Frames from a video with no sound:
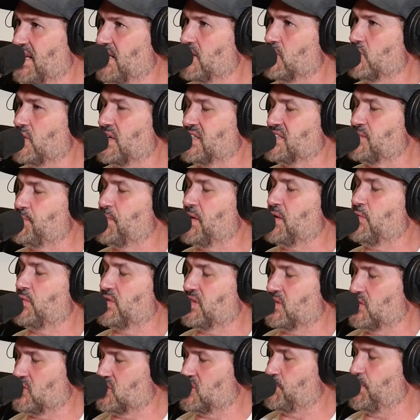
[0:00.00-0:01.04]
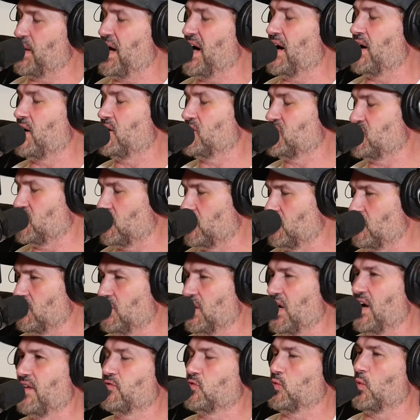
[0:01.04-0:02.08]
the recipe with your spouse or
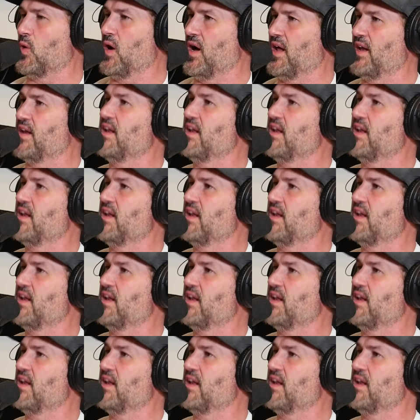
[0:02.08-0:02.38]
loved one.